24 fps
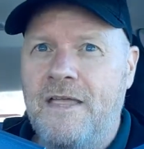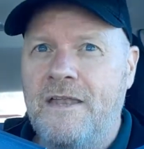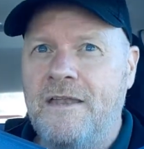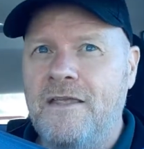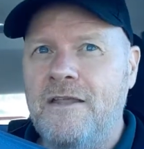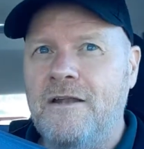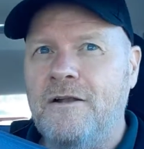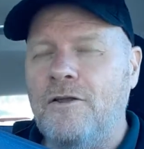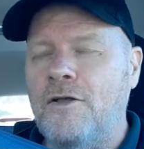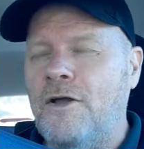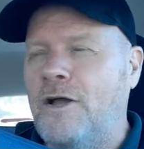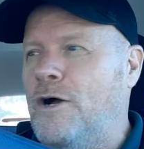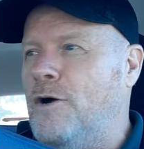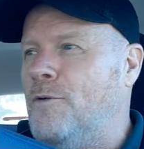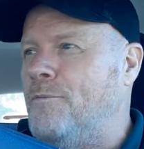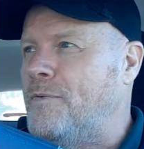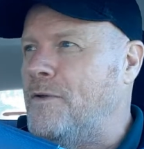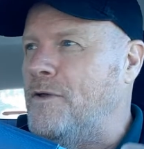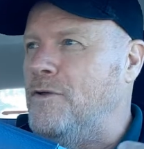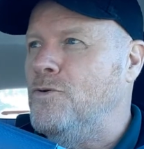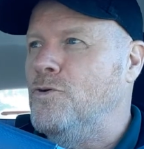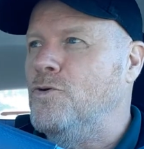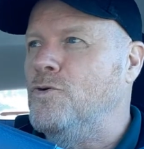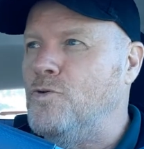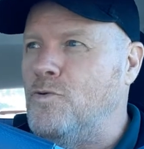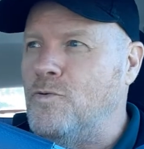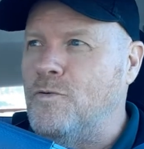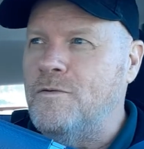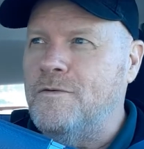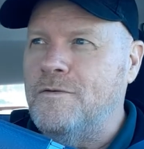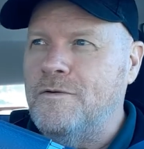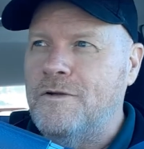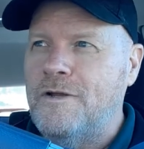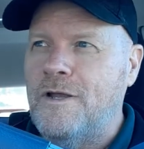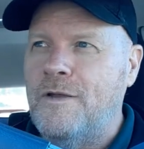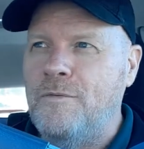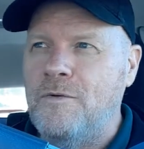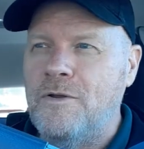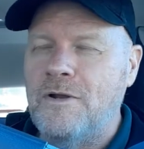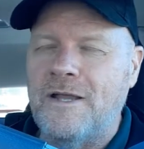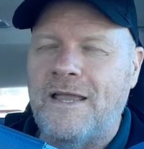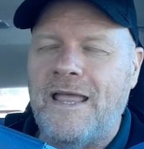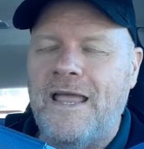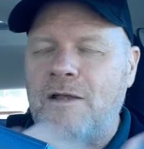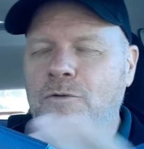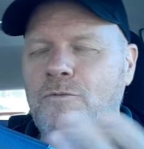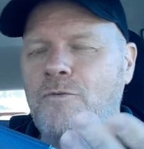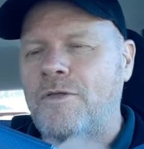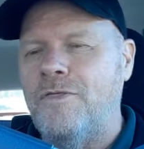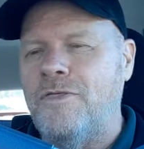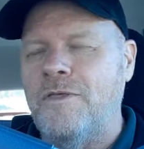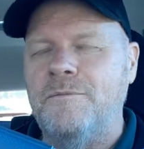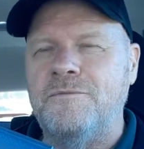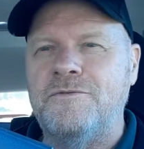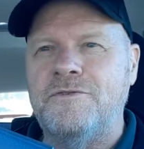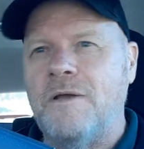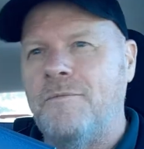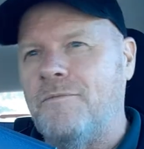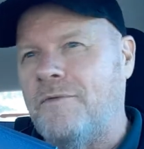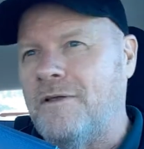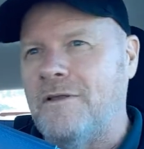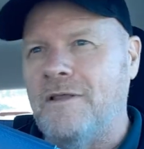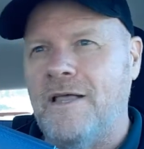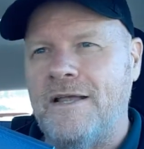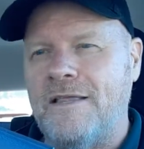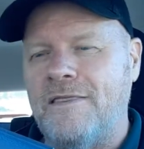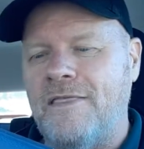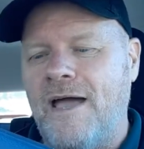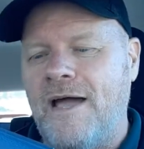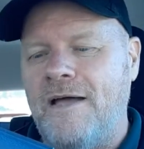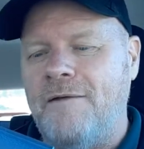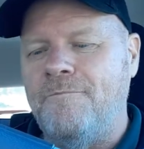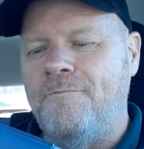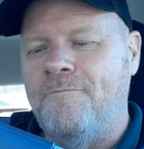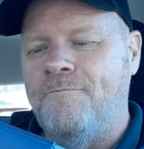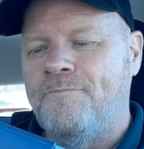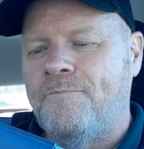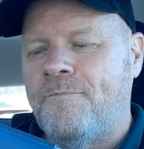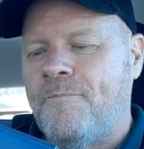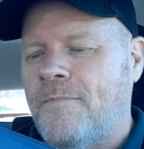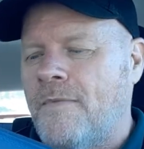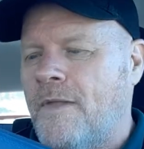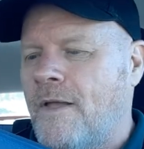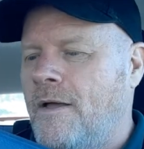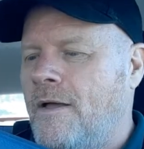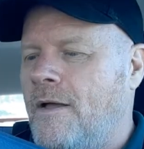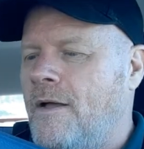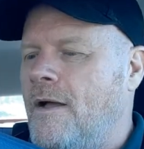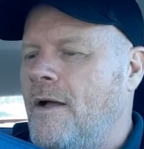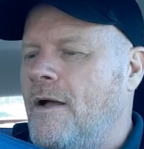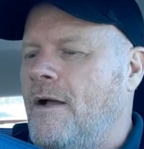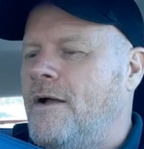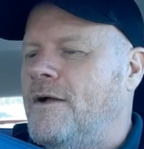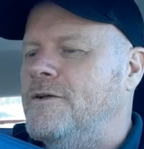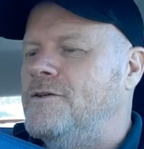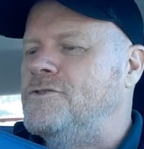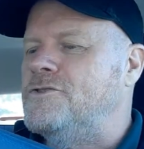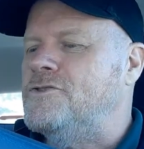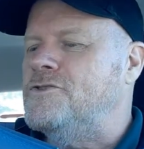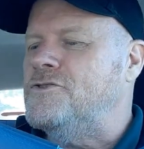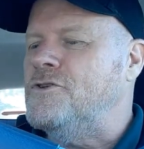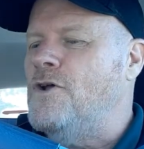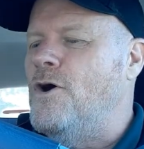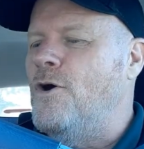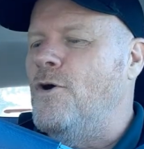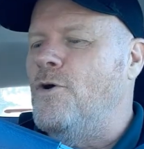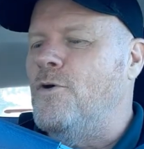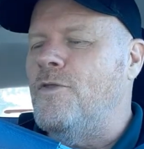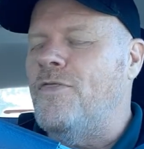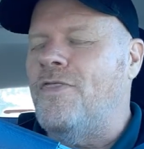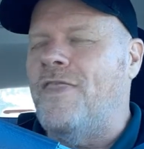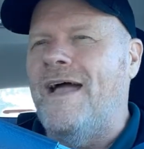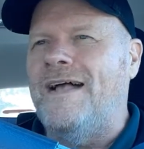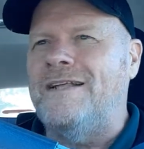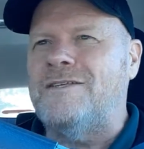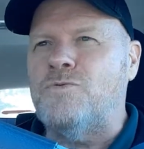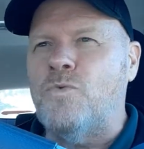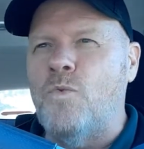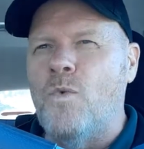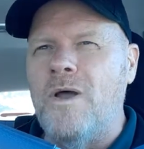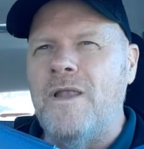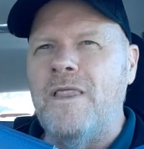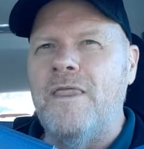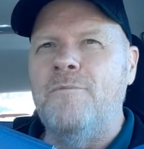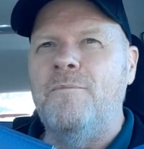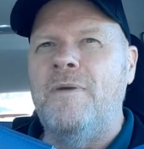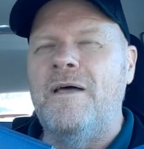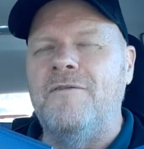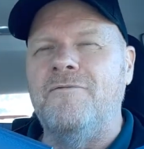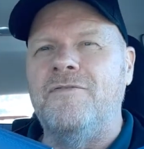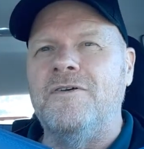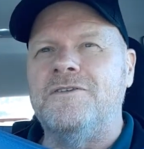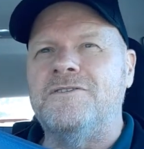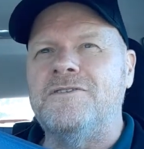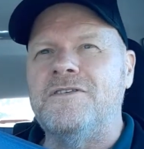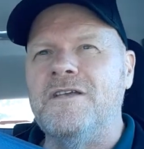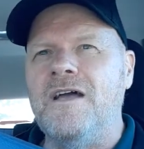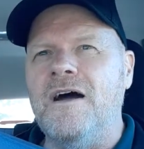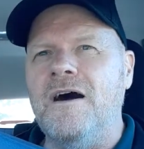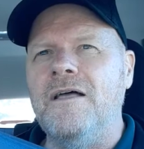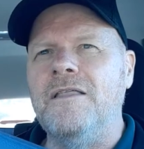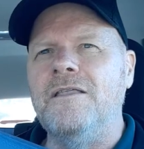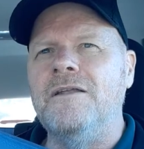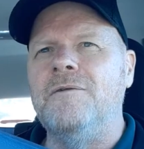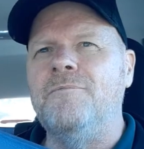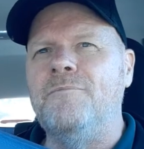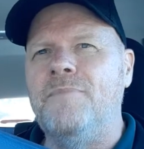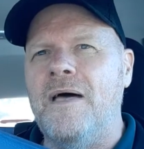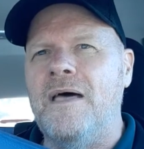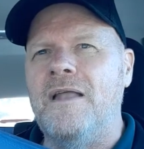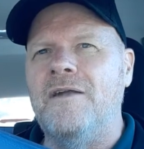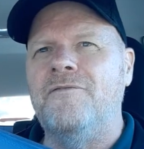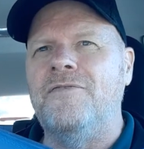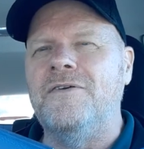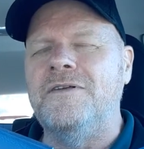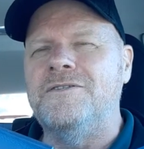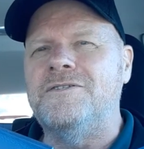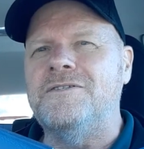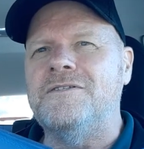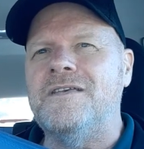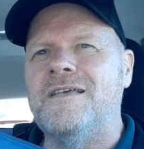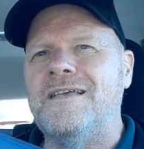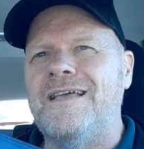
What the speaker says: it'll help you communicate with them, something like that. So that's one of the benefits. The other benefit